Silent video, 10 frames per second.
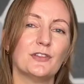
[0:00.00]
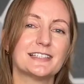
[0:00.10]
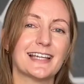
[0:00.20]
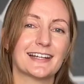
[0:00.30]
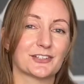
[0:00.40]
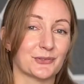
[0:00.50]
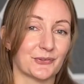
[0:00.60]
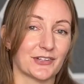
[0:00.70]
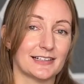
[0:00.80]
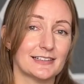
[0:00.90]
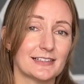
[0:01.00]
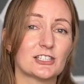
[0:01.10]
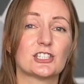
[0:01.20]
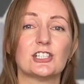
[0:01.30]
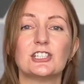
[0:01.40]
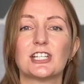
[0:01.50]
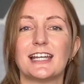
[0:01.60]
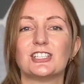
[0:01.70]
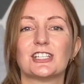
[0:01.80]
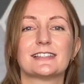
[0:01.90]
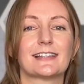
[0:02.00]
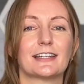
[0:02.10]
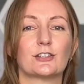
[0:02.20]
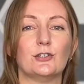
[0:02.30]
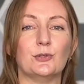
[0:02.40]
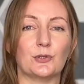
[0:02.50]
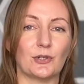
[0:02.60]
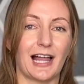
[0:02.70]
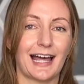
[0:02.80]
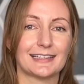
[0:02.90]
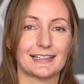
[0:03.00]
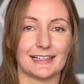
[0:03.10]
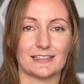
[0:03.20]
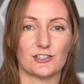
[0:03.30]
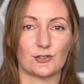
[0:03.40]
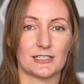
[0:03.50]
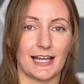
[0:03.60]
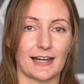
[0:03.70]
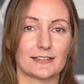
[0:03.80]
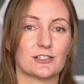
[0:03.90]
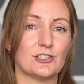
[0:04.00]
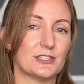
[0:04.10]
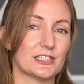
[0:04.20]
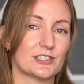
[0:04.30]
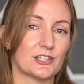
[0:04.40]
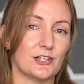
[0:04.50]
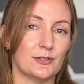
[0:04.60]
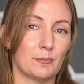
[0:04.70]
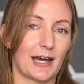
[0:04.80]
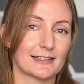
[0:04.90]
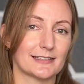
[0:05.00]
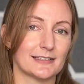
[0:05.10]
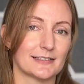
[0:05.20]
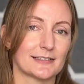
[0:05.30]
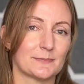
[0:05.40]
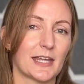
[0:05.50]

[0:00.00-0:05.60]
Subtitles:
the technical side, search engines like Google analyze your text using certain patterns.